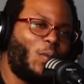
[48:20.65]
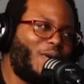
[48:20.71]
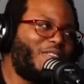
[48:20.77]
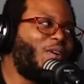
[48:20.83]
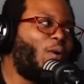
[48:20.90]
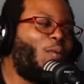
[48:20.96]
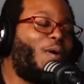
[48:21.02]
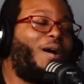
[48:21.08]

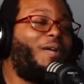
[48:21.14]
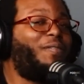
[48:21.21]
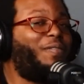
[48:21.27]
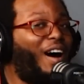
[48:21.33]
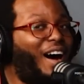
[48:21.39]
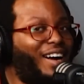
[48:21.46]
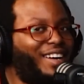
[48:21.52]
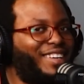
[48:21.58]
With a well
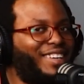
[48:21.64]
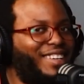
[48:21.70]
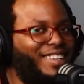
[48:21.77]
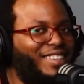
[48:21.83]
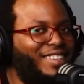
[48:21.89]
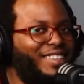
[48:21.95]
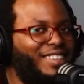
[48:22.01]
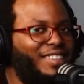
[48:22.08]

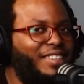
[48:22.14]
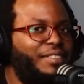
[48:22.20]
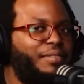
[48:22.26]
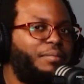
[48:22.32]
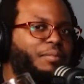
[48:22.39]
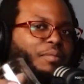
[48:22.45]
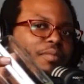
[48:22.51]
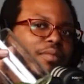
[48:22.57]
vodka,
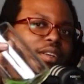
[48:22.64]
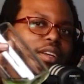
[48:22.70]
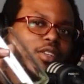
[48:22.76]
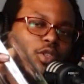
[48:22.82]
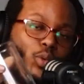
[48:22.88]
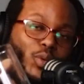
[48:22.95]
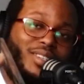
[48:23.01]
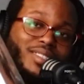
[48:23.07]

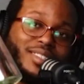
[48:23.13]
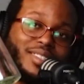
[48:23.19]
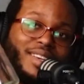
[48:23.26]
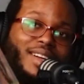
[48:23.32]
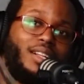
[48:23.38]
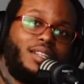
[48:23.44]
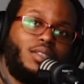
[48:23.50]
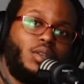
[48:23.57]
you could
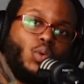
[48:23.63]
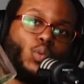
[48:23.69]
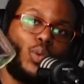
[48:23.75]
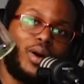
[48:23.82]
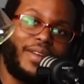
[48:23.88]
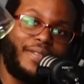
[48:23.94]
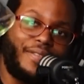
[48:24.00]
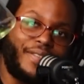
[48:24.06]
sell
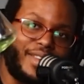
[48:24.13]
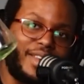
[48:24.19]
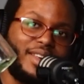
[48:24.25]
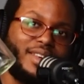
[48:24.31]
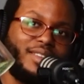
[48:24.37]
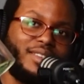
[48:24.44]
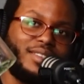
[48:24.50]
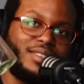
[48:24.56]
one of
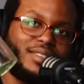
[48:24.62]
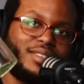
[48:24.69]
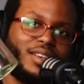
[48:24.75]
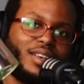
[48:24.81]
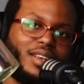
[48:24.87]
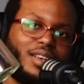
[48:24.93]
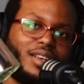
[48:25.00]
these